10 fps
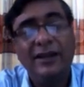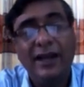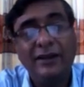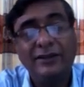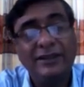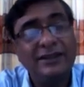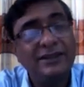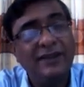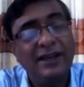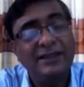And
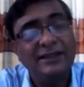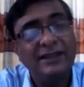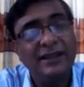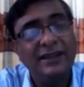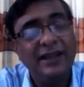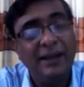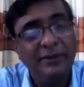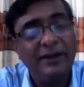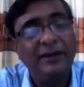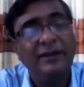Jesus Christ
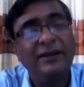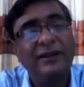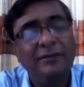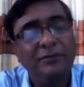appeared